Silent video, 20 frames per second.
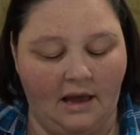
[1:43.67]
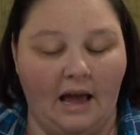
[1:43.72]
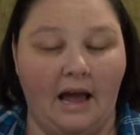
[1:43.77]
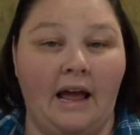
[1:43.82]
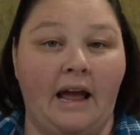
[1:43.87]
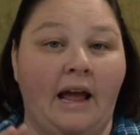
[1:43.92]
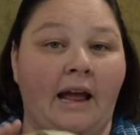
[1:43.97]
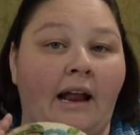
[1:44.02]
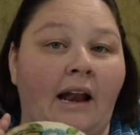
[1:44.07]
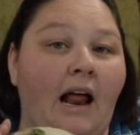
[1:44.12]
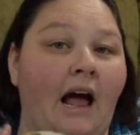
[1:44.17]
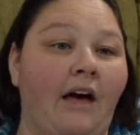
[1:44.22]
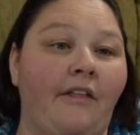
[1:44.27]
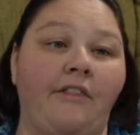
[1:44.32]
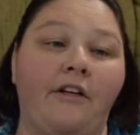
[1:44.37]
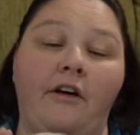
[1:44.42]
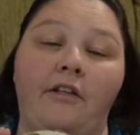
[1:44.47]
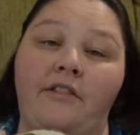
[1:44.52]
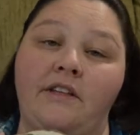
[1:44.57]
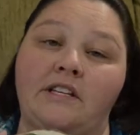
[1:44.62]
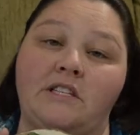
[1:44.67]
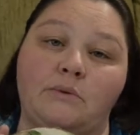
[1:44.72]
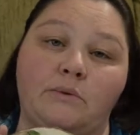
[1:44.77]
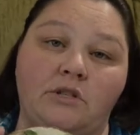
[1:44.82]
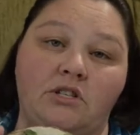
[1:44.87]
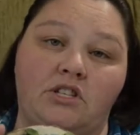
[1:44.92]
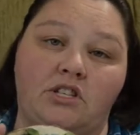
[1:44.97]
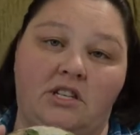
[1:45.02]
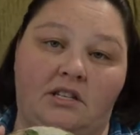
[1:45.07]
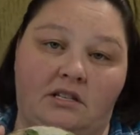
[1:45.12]
and I thought this
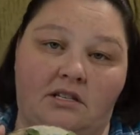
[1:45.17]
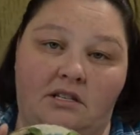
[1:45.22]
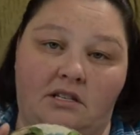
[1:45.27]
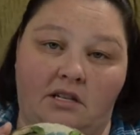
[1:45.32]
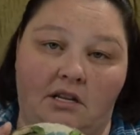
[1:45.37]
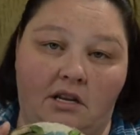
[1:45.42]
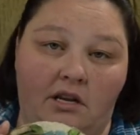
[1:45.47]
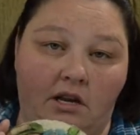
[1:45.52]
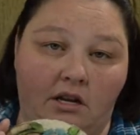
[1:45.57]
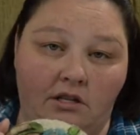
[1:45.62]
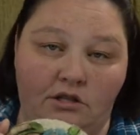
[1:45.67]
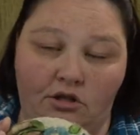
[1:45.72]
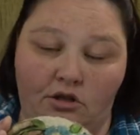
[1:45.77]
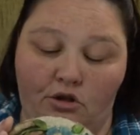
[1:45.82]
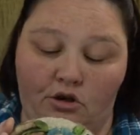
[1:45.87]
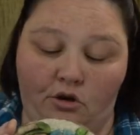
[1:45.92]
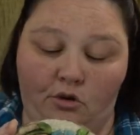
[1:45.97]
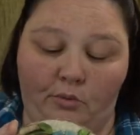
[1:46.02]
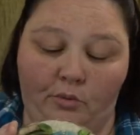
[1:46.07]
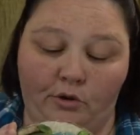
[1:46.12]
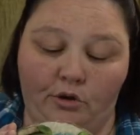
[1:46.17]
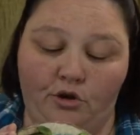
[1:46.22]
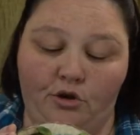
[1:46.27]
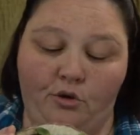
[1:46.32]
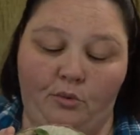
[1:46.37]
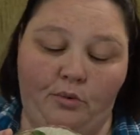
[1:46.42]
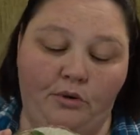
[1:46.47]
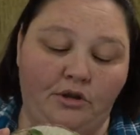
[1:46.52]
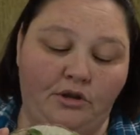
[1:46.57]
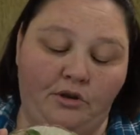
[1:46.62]
was just super,
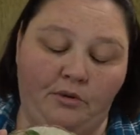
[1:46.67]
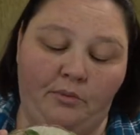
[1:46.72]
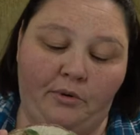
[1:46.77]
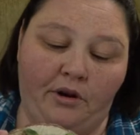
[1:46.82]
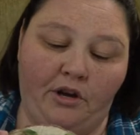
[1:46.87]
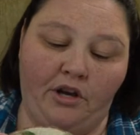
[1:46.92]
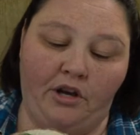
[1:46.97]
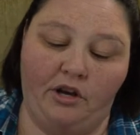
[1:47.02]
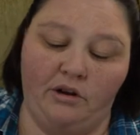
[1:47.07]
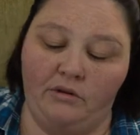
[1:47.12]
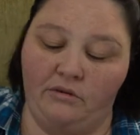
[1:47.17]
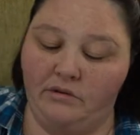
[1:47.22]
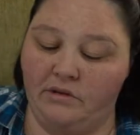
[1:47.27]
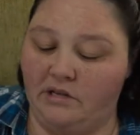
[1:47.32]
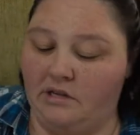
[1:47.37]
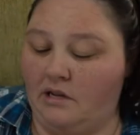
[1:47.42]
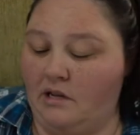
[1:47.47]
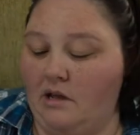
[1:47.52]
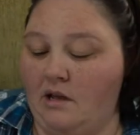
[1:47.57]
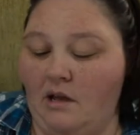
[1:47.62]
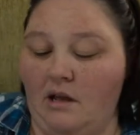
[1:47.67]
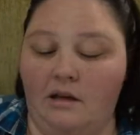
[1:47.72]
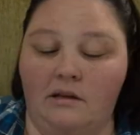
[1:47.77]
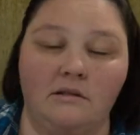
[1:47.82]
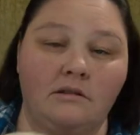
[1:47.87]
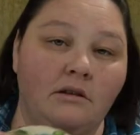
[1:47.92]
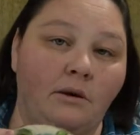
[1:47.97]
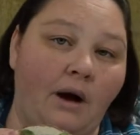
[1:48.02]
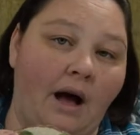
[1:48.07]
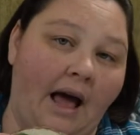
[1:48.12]
super, super cute.
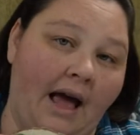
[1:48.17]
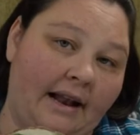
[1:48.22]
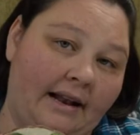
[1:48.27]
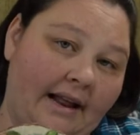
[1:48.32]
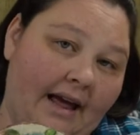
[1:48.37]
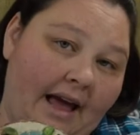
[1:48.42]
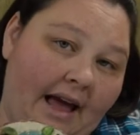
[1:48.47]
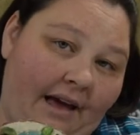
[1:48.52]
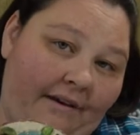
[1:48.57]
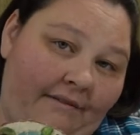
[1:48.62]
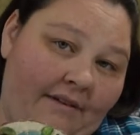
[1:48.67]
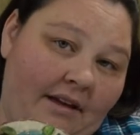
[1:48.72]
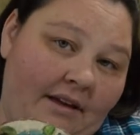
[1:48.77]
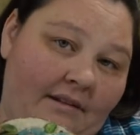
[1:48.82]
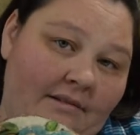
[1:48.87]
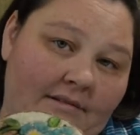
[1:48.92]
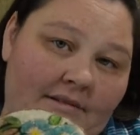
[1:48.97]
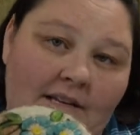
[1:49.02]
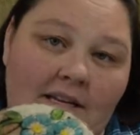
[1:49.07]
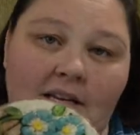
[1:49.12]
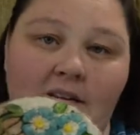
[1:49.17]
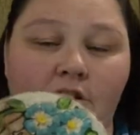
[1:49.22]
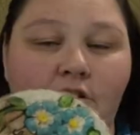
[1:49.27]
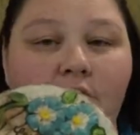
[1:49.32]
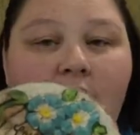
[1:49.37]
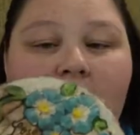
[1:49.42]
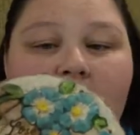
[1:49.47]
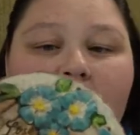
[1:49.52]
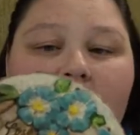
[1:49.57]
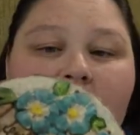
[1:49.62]
So I had to have it. Can
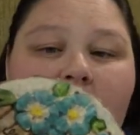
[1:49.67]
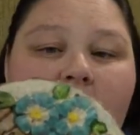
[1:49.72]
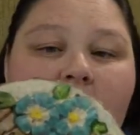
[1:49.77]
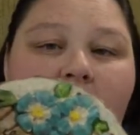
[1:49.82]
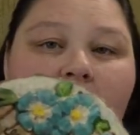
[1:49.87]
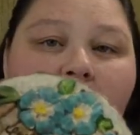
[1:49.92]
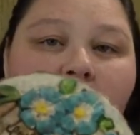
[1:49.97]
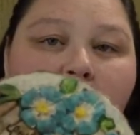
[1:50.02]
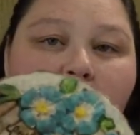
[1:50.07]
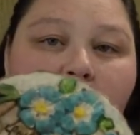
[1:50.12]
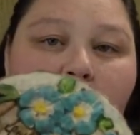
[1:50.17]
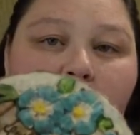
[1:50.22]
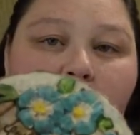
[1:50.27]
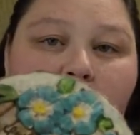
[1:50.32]
you guys see that?